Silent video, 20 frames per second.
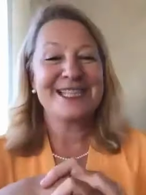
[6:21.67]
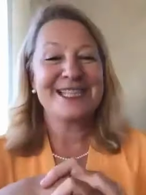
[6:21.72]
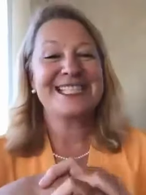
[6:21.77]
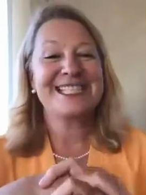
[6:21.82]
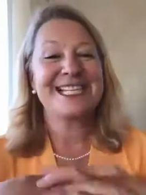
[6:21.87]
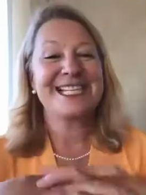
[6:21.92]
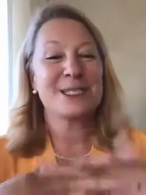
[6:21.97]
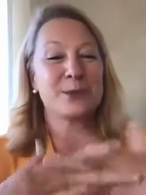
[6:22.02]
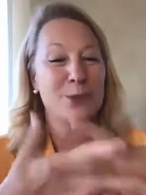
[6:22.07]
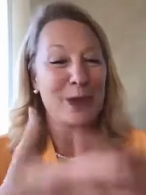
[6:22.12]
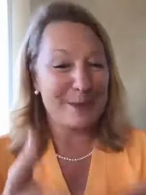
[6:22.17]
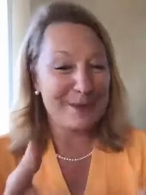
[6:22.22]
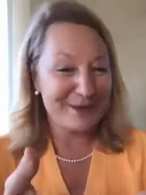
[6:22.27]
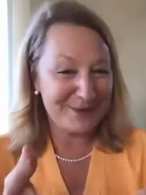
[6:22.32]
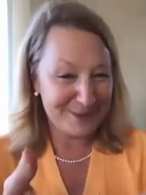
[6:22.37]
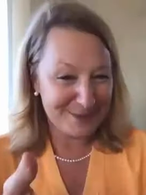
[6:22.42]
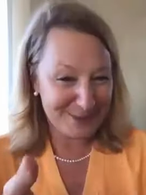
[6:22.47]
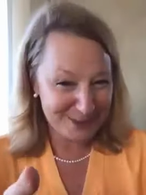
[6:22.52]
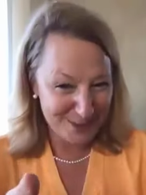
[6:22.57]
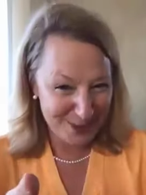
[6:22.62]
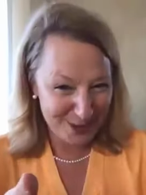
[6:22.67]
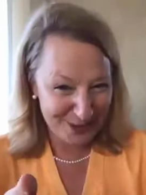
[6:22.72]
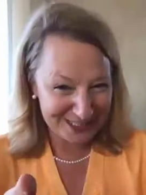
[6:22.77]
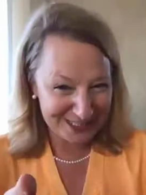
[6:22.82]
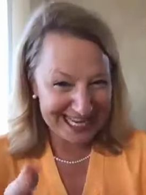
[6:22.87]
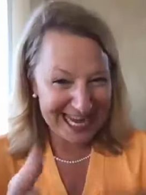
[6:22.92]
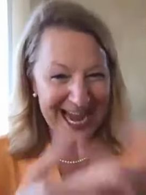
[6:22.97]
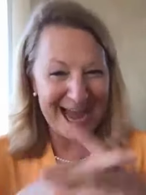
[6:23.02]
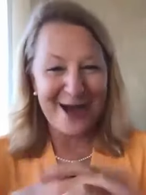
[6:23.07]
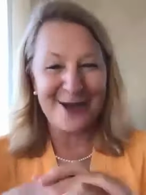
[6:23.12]
You know, women from small
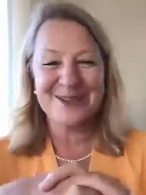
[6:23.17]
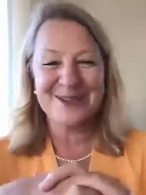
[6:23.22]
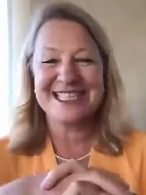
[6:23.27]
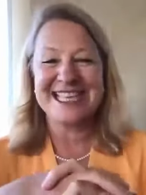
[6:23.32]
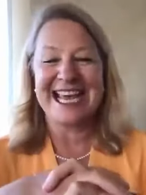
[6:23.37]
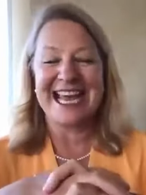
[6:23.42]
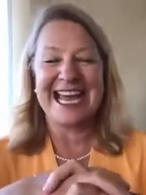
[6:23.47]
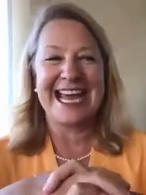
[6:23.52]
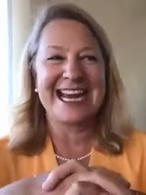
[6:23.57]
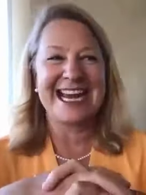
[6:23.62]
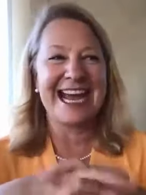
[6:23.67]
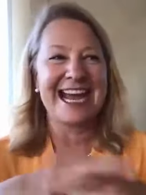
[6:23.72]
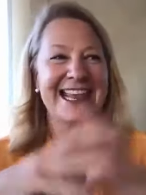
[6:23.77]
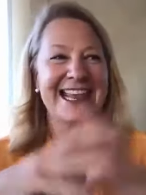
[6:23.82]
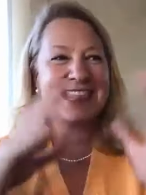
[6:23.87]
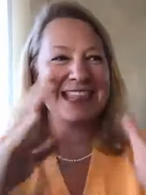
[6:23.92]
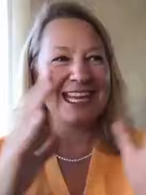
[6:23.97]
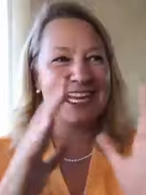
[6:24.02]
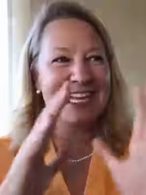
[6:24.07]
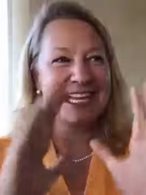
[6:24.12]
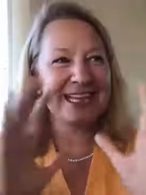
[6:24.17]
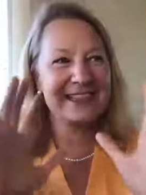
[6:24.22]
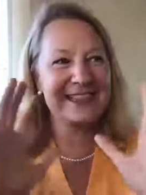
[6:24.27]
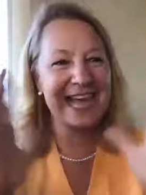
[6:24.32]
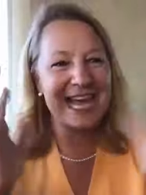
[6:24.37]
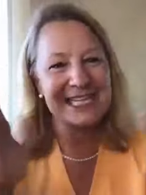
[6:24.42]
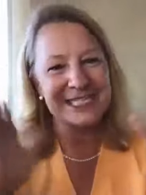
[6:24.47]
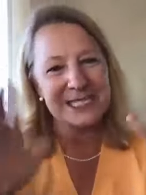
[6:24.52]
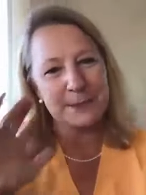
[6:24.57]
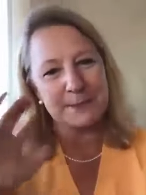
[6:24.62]
towns. And
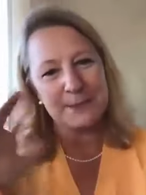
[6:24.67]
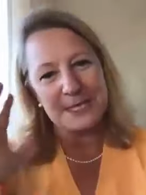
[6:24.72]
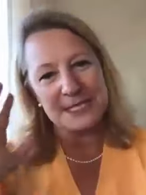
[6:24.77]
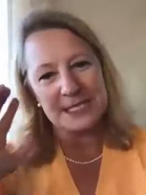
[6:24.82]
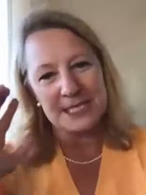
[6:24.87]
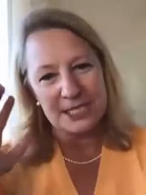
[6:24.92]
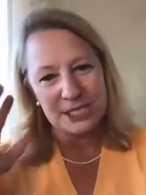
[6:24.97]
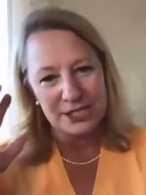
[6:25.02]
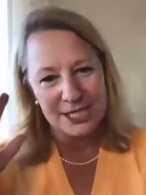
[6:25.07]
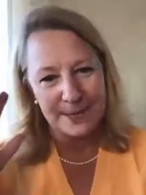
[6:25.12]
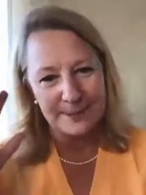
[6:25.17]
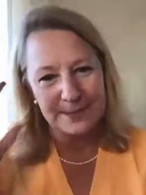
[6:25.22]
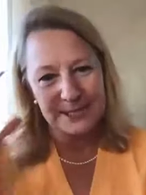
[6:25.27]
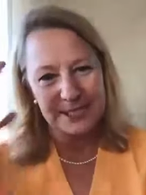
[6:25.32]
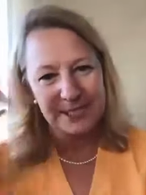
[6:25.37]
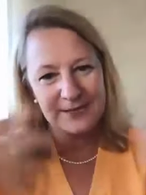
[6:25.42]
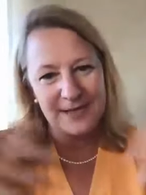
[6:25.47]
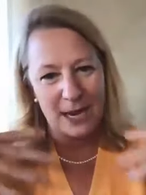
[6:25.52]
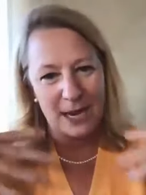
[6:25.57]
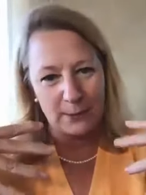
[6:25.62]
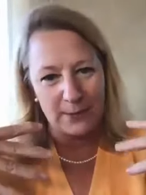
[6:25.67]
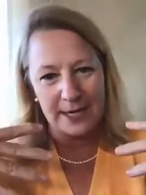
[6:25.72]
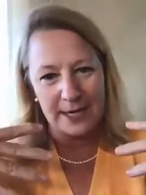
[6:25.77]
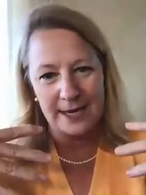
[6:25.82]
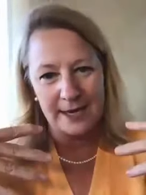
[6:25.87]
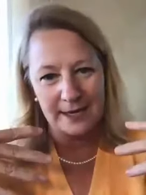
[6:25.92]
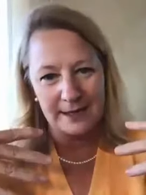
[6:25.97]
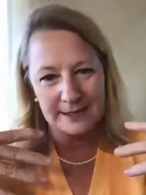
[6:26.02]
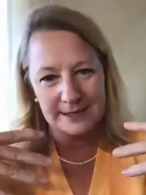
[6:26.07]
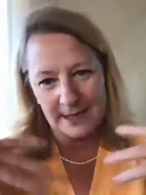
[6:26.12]
that's a misconception that
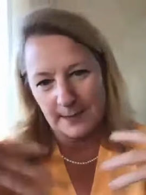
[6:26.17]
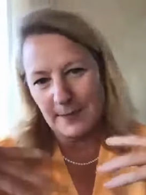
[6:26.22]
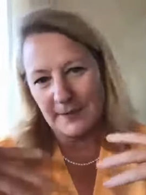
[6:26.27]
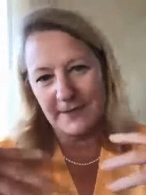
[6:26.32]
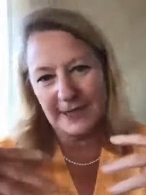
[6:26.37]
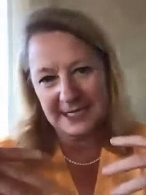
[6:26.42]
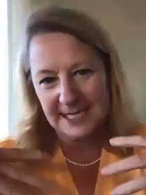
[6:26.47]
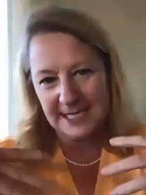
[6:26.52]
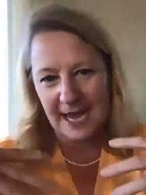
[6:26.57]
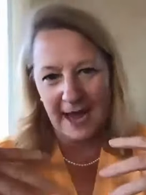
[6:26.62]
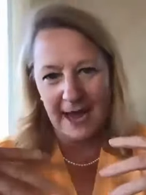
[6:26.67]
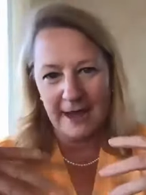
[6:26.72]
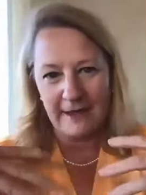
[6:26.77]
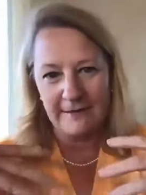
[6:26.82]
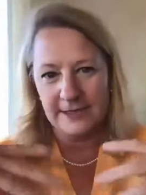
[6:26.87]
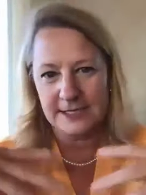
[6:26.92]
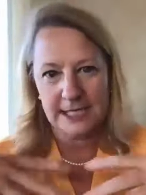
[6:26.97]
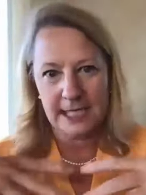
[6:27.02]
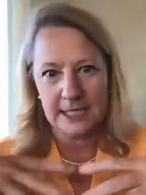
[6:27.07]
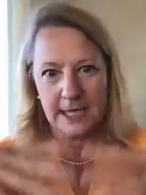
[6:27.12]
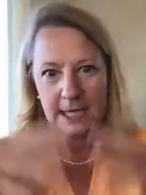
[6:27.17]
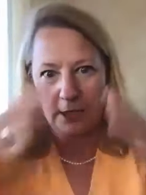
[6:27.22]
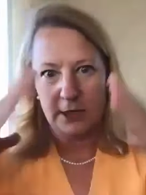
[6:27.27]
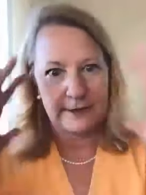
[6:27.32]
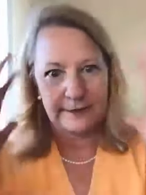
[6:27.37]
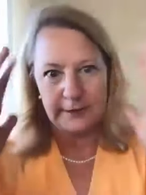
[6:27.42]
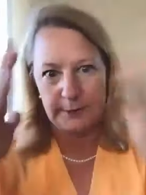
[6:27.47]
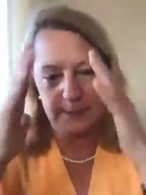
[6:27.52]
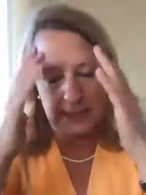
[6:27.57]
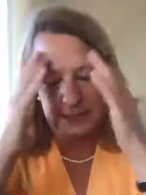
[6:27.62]
some of us have, is that like, you have
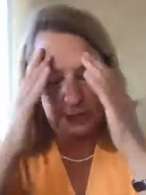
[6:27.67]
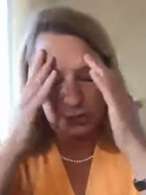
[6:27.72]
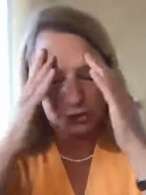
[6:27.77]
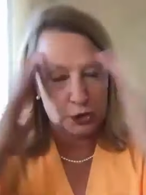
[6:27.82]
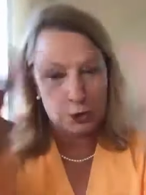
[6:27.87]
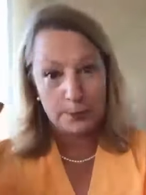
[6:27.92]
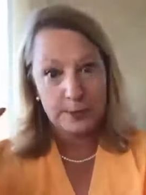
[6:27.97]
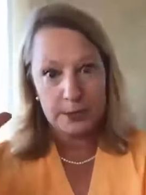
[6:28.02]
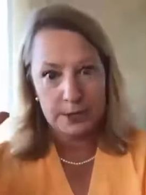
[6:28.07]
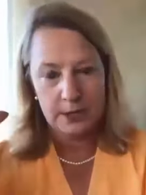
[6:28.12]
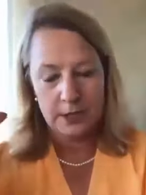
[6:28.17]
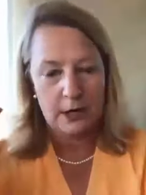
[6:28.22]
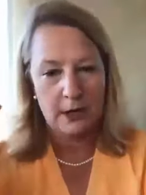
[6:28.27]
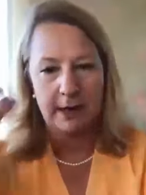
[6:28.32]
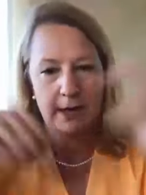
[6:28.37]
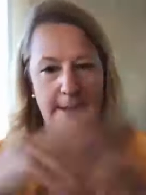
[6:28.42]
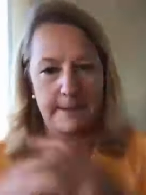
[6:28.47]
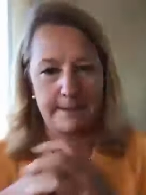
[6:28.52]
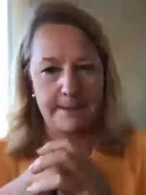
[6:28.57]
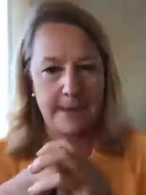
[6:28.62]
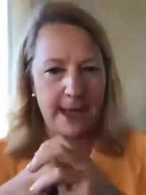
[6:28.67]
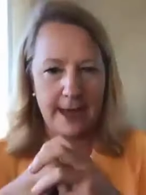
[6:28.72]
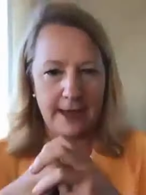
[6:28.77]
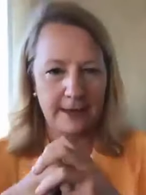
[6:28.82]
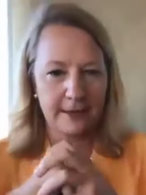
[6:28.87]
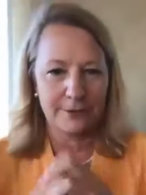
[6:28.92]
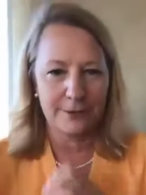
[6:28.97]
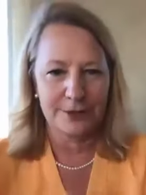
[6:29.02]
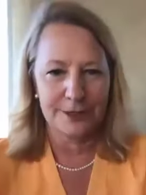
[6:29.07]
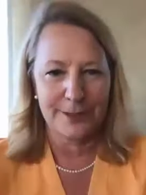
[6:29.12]
to be like a superstar at math
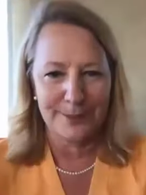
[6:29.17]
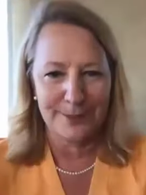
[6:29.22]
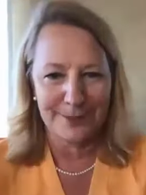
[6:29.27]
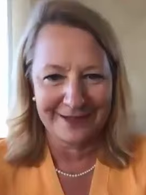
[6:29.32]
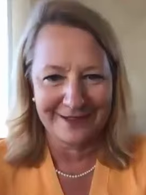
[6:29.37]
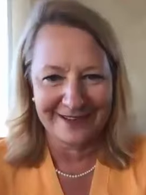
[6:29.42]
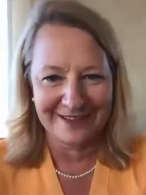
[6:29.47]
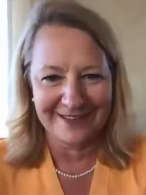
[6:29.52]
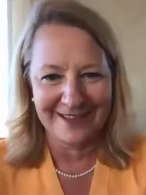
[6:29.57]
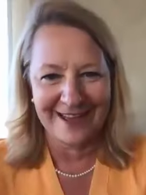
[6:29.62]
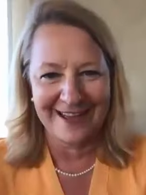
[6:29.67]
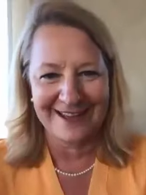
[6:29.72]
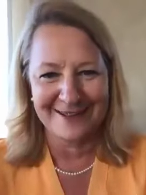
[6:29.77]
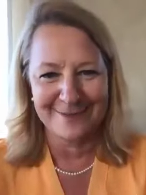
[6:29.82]
or something like that.